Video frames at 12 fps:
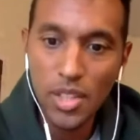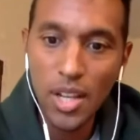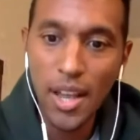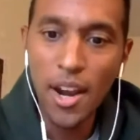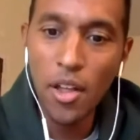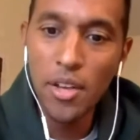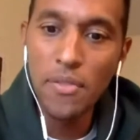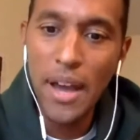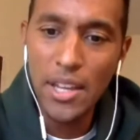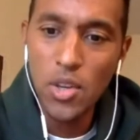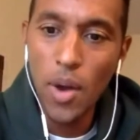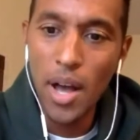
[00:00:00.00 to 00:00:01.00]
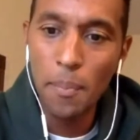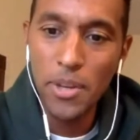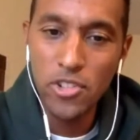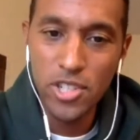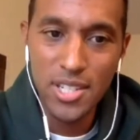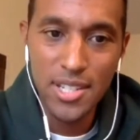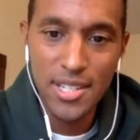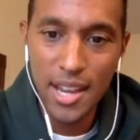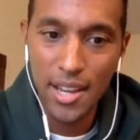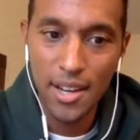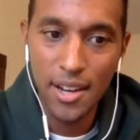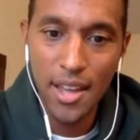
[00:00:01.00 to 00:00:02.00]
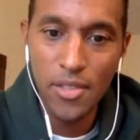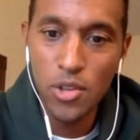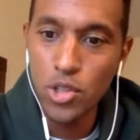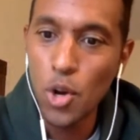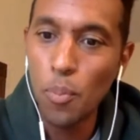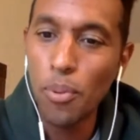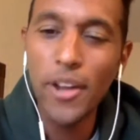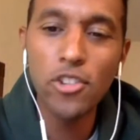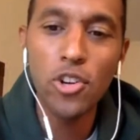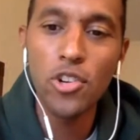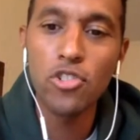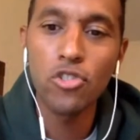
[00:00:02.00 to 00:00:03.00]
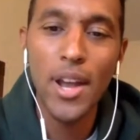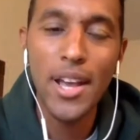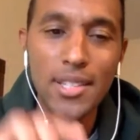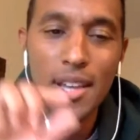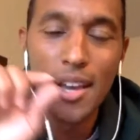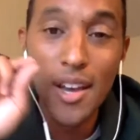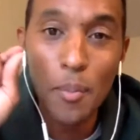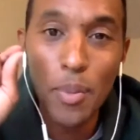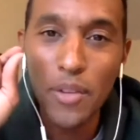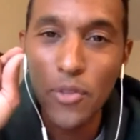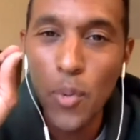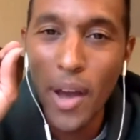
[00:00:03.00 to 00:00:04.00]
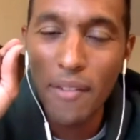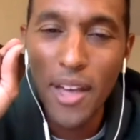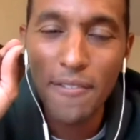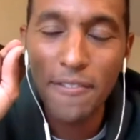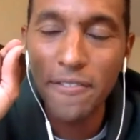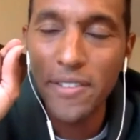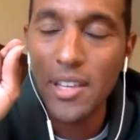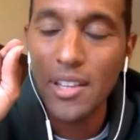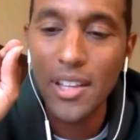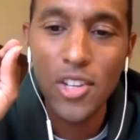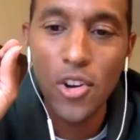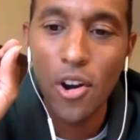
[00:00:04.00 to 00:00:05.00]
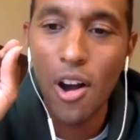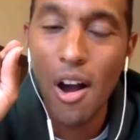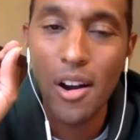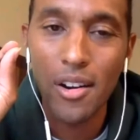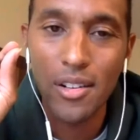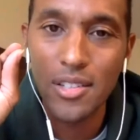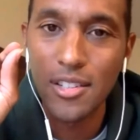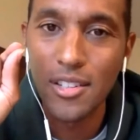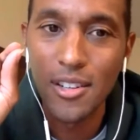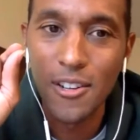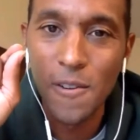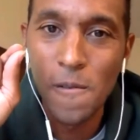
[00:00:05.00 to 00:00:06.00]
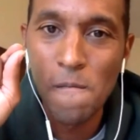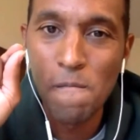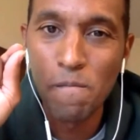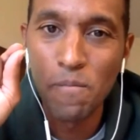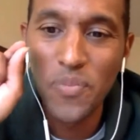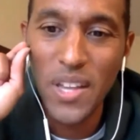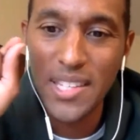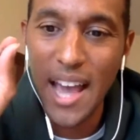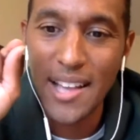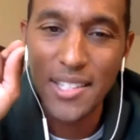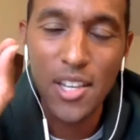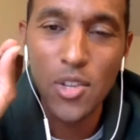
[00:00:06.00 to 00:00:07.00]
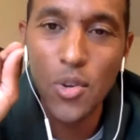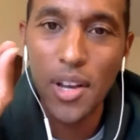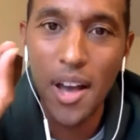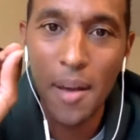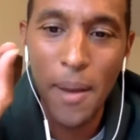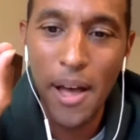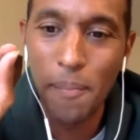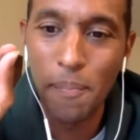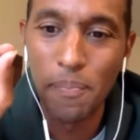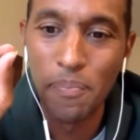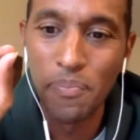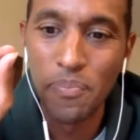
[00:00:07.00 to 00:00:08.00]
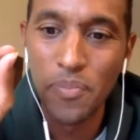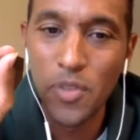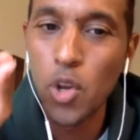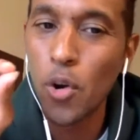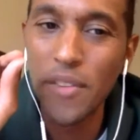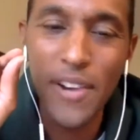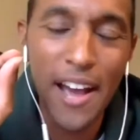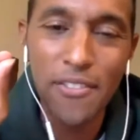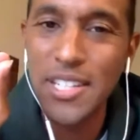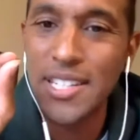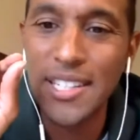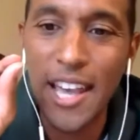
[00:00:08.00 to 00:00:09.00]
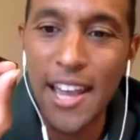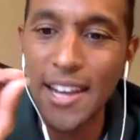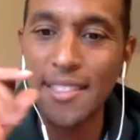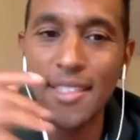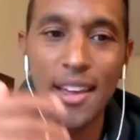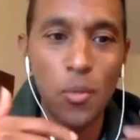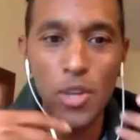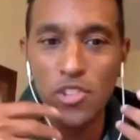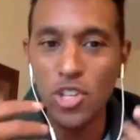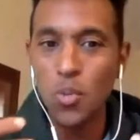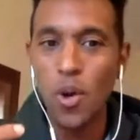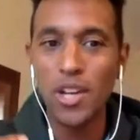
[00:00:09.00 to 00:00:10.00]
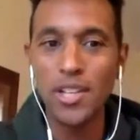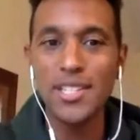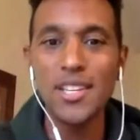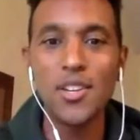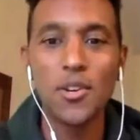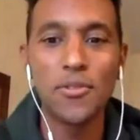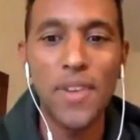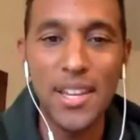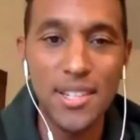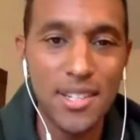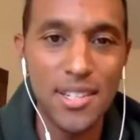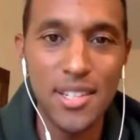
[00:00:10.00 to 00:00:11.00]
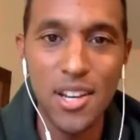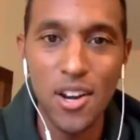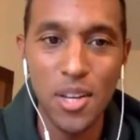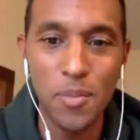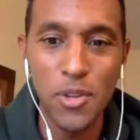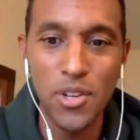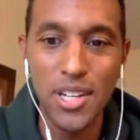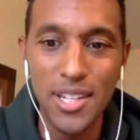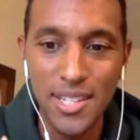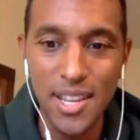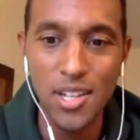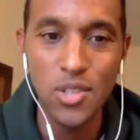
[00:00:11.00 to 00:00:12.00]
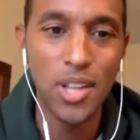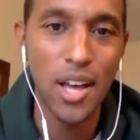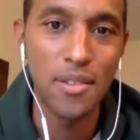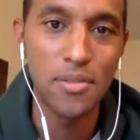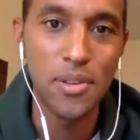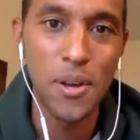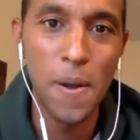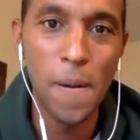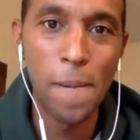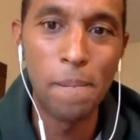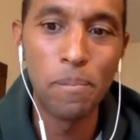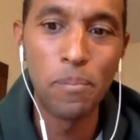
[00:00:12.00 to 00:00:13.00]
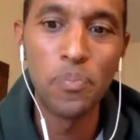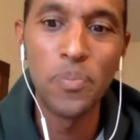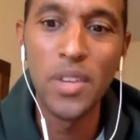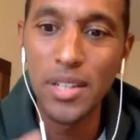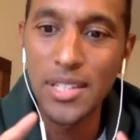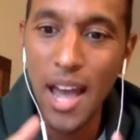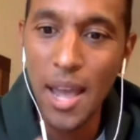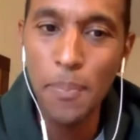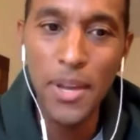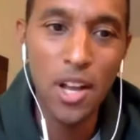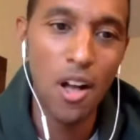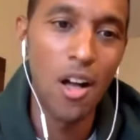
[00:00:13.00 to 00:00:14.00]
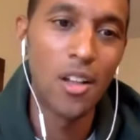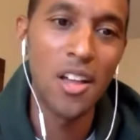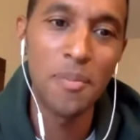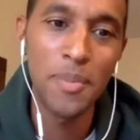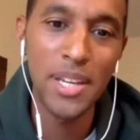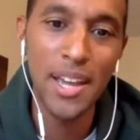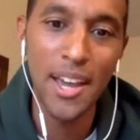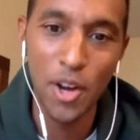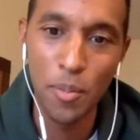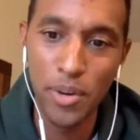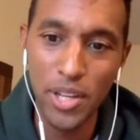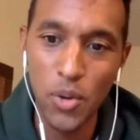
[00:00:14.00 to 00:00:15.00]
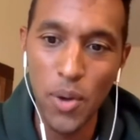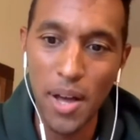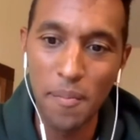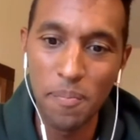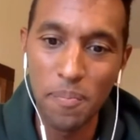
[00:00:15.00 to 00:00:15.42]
and I'll invite you up in just a second. And there's no pressure or stress, but if you have that feeling in your heart that's asking you to come up, you don't even have to say anything. We just want to see your face, to see our community, to send you love. Type in call on me and I'll bring you up.